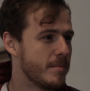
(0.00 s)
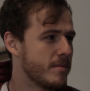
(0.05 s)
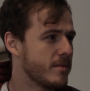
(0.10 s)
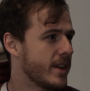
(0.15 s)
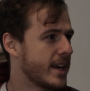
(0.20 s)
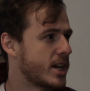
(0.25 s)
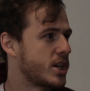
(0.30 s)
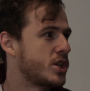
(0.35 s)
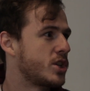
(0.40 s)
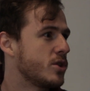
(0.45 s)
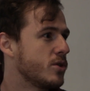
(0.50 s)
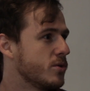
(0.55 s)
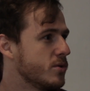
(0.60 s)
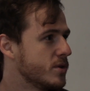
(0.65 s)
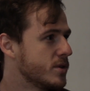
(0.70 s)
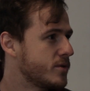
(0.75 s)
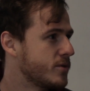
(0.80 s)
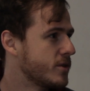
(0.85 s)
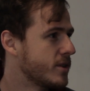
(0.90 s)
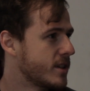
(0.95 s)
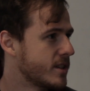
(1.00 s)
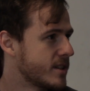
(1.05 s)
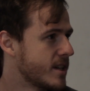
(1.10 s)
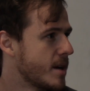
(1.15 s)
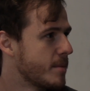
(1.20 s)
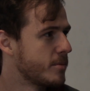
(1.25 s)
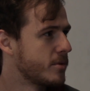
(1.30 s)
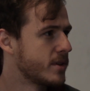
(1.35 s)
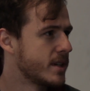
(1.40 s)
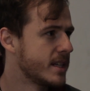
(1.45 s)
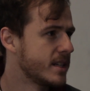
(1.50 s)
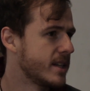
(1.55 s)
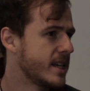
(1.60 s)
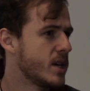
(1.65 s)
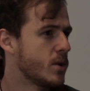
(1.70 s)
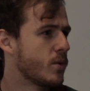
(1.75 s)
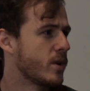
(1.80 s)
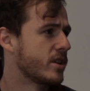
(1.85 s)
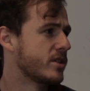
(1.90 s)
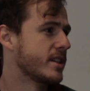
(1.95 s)
like shoes, for example,
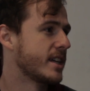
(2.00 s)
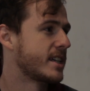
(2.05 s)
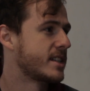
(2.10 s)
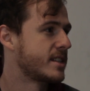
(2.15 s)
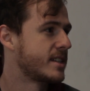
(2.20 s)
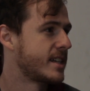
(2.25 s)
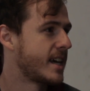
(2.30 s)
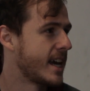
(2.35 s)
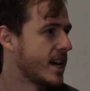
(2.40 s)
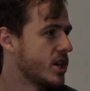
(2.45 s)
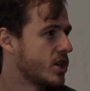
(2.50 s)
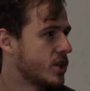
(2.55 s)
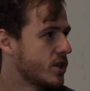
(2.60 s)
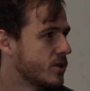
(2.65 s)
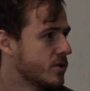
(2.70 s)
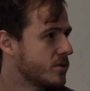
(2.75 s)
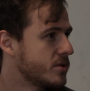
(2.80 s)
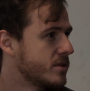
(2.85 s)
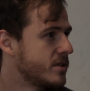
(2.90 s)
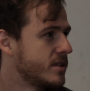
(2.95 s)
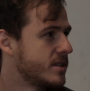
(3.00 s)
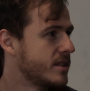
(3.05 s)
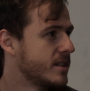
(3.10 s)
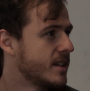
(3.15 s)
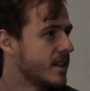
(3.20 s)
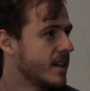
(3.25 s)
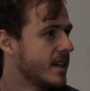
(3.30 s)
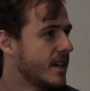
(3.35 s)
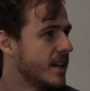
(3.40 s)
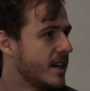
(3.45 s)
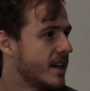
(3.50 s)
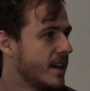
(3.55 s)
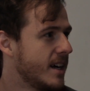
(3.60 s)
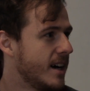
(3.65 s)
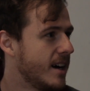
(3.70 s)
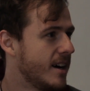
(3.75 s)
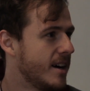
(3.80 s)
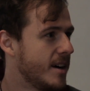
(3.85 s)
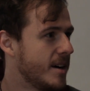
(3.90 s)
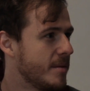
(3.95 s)
he wears like skate shoes
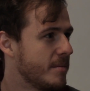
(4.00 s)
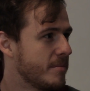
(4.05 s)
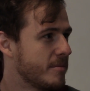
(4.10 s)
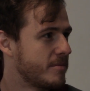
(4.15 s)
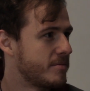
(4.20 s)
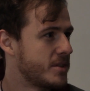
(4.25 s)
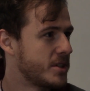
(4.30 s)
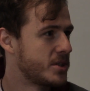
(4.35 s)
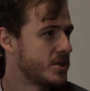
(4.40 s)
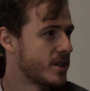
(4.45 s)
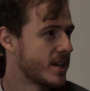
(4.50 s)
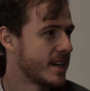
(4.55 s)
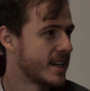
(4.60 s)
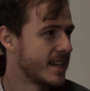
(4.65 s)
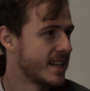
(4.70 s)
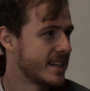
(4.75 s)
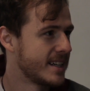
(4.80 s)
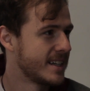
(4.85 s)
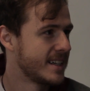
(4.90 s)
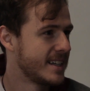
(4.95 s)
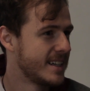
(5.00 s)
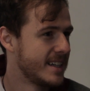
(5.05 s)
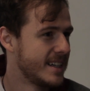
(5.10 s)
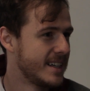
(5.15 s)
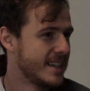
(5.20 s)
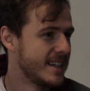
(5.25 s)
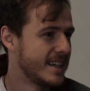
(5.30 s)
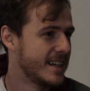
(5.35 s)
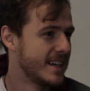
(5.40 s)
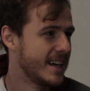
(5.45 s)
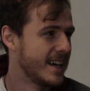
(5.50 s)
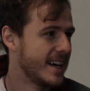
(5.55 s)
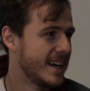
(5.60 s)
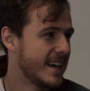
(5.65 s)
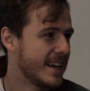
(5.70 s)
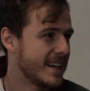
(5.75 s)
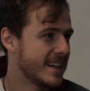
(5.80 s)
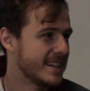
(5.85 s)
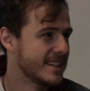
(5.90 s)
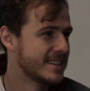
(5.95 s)
to train in.
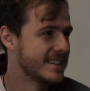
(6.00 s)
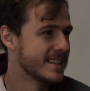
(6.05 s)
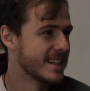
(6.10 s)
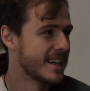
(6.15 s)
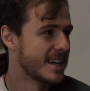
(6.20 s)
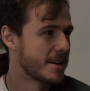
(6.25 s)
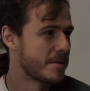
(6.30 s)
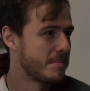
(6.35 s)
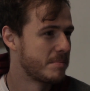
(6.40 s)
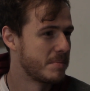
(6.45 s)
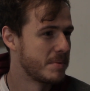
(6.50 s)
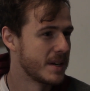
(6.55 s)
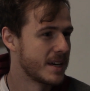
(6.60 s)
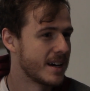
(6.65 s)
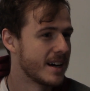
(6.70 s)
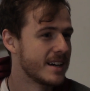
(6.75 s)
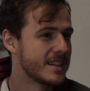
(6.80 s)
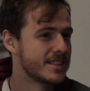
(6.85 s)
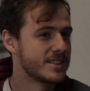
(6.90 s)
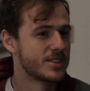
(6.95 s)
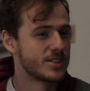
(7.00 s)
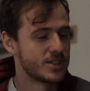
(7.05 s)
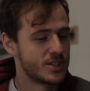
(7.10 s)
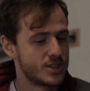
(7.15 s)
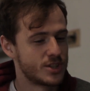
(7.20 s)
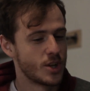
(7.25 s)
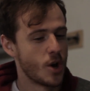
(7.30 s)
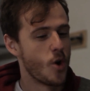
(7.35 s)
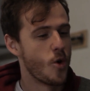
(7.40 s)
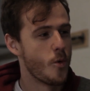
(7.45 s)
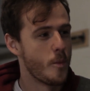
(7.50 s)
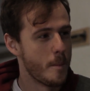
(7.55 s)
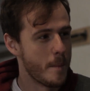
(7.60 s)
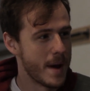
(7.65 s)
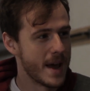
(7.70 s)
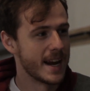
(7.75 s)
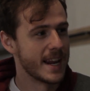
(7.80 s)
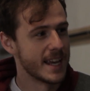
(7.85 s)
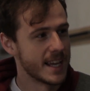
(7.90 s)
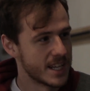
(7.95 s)
And it's like, because there's so
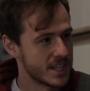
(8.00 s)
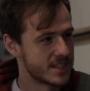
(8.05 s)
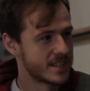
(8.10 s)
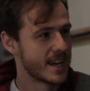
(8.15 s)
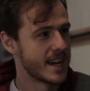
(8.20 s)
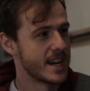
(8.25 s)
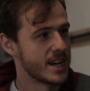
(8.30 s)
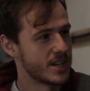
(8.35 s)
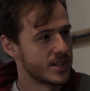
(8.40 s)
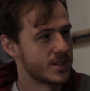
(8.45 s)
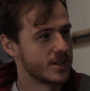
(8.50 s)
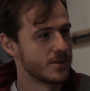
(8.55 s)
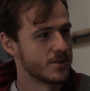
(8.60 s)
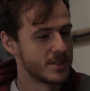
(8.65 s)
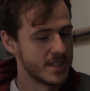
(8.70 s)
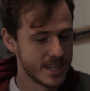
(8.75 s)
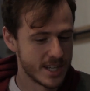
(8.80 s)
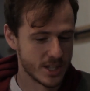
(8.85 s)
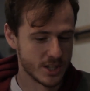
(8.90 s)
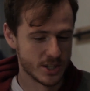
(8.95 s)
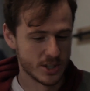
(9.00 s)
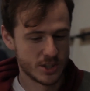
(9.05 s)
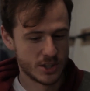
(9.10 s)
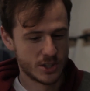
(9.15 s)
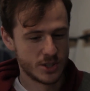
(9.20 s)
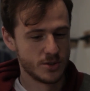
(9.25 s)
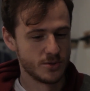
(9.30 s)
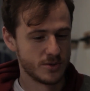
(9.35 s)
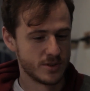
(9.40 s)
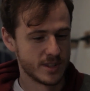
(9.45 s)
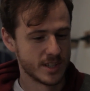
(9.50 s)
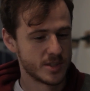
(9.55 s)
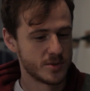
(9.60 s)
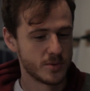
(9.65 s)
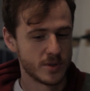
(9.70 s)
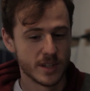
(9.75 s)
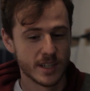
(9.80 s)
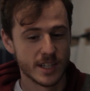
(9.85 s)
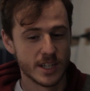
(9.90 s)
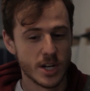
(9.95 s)
many skate shoes, he can just choose this
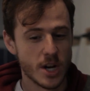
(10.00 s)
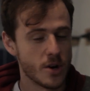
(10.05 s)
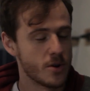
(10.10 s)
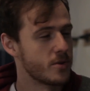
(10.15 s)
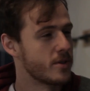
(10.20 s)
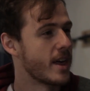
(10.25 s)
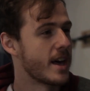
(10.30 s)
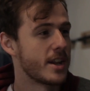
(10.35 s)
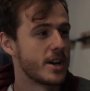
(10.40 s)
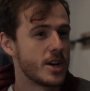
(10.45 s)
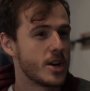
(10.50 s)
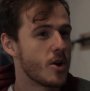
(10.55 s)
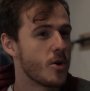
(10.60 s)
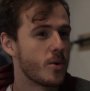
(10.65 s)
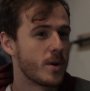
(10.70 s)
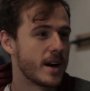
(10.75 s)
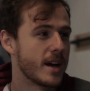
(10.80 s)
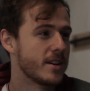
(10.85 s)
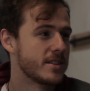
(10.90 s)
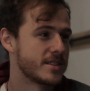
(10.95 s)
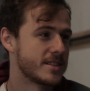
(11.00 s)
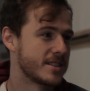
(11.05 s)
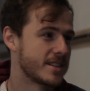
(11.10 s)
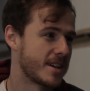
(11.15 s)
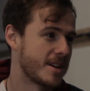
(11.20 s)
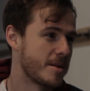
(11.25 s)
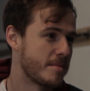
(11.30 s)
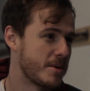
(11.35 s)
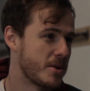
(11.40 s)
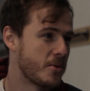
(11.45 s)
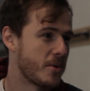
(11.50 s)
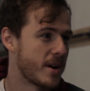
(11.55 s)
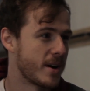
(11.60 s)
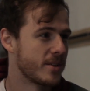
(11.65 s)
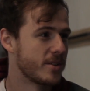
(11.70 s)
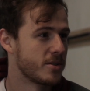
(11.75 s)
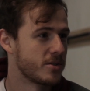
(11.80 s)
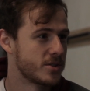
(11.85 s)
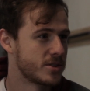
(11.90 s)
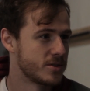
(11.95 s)
one and know that no one else is going to be
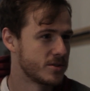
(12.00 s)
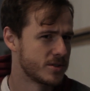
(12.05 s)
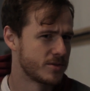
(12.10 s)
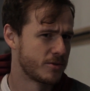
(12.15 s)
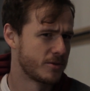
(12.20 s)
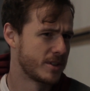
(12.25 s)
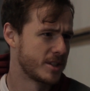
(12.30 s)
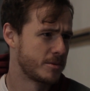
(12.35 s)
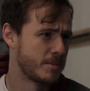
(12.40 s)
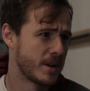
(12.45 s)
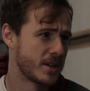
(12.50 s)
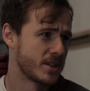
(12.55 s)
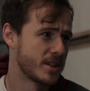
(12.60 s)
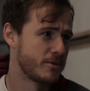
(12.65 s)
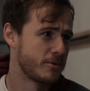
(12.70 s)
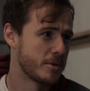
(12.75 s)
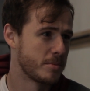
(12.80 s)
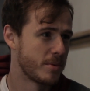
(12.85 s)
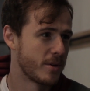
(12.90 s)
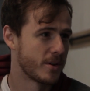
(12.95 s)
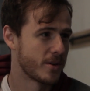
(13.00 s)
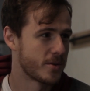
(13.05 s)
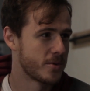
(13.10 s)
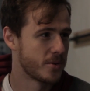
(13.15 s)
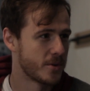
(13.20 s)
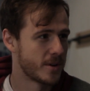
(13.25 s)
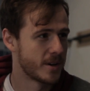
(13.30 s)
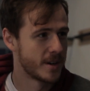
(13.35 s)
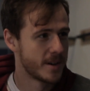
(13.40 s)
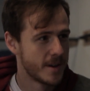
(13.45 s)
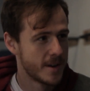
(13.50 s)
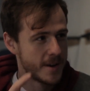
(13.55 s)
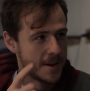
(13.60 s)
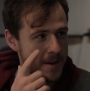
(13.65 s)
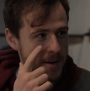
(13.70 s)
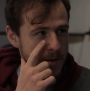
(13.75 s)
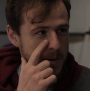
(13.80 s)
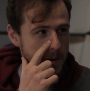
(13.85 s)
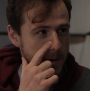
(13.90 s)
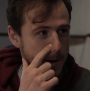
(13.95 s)
wearing their shoes, especially for parkour.
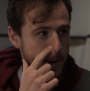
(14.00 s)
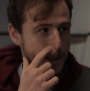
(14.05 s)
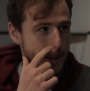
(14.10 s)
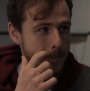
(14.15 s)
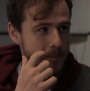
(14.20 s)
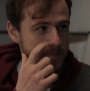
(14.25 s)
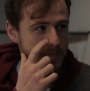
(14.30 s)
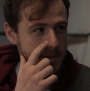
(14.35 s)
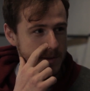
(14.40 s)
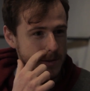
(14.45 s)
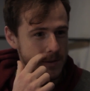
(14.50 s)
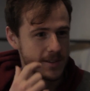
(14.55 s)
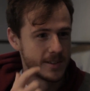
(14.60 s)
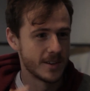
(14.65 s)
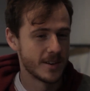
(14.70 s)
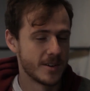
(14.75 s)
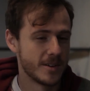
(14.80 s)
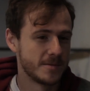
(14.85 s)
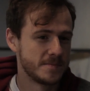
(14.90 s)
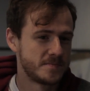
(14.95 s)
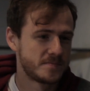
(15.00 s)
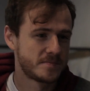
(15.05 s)
Right? So